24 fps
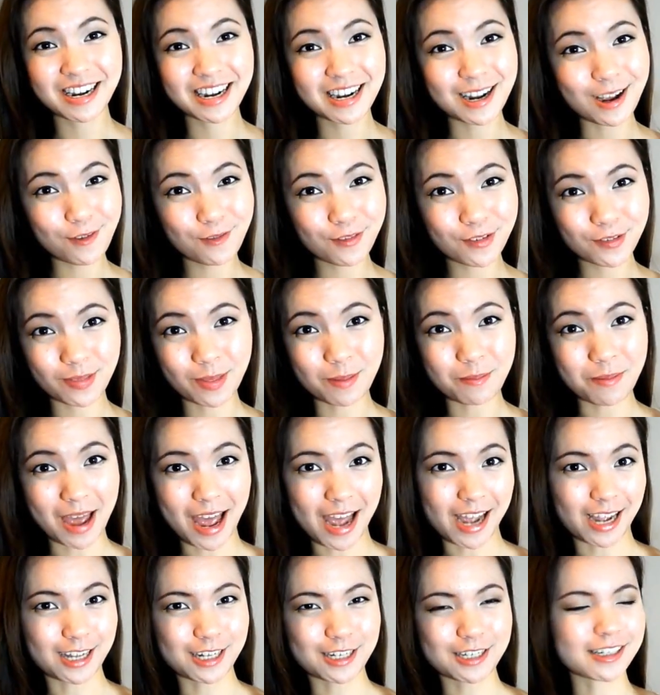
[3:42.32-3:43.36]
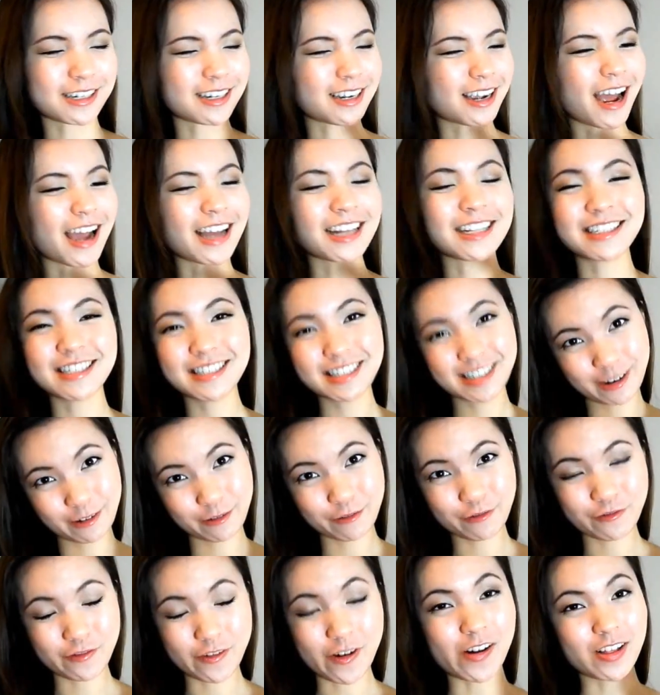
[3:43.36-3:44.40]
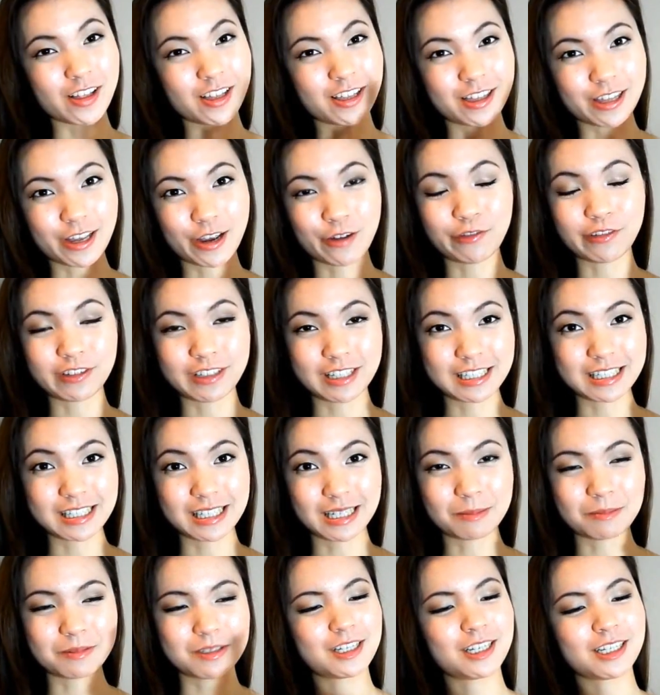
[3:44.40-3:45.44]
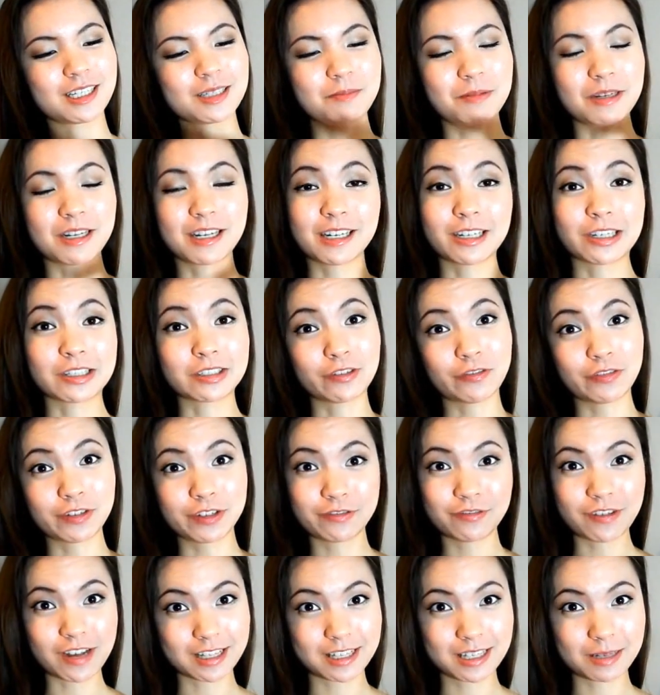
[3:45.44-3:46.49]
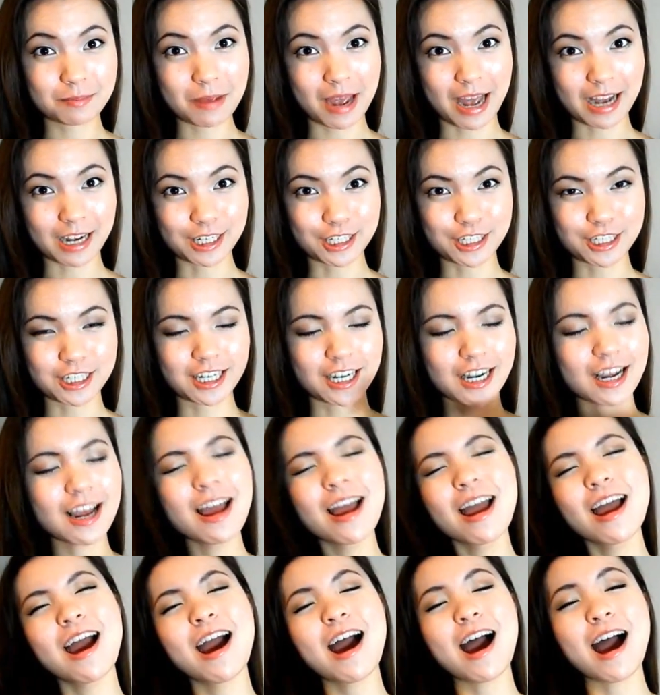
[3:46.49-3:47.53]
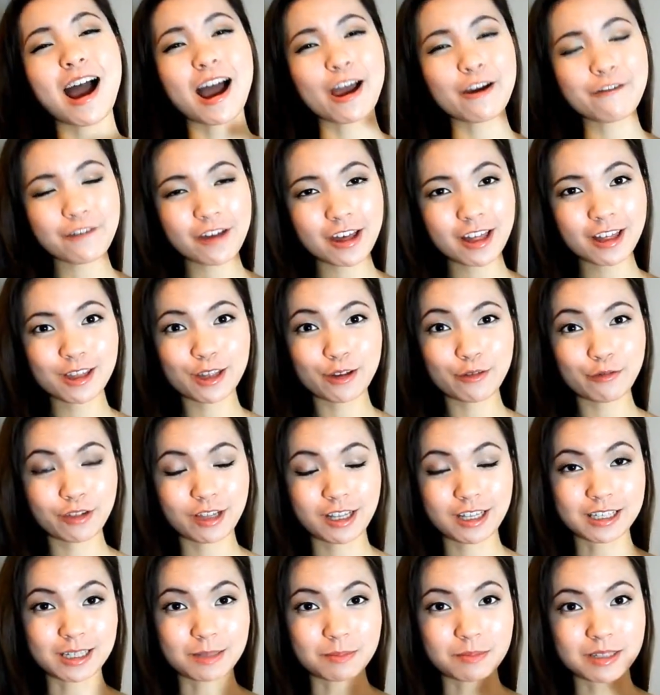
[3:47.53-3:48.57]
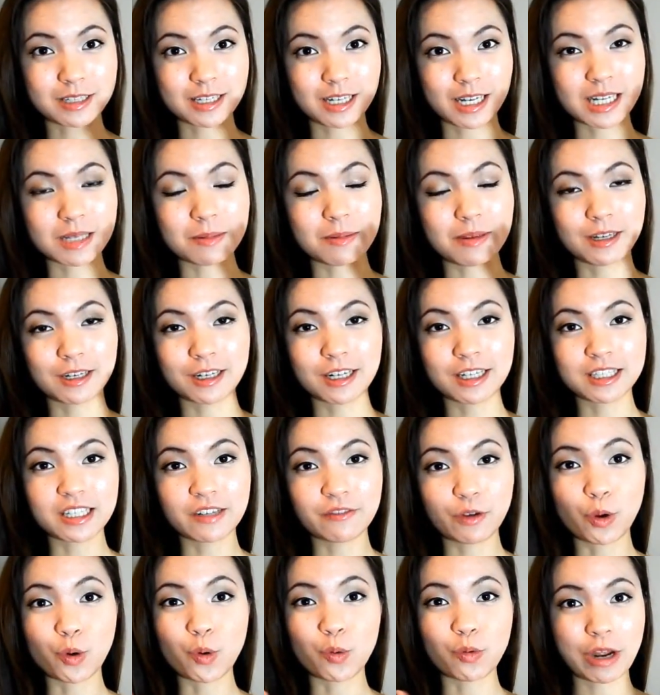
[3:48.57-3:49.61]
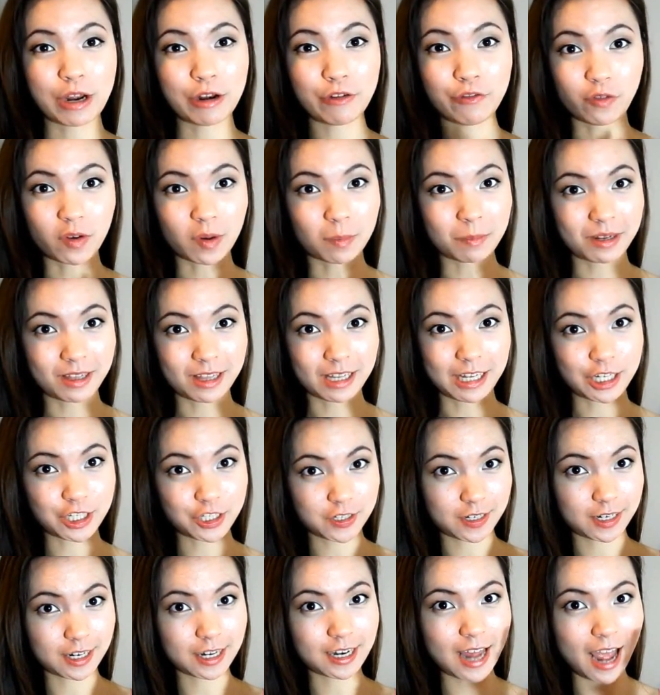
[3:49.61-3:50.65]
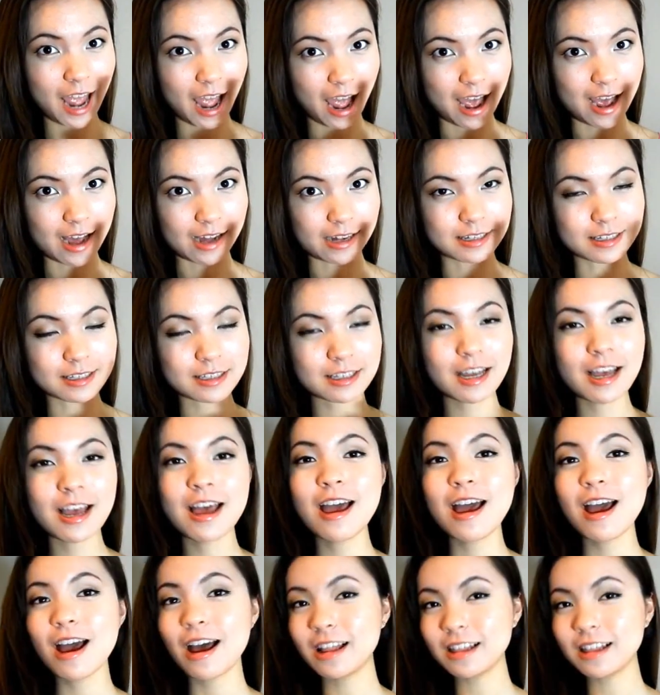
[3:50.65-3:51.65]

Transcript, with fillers: But enough of the packaging. I didn't fall in love with this lipsticks because of its fancy packaging. I fell in love with this lipsticks because of a great formulation it has.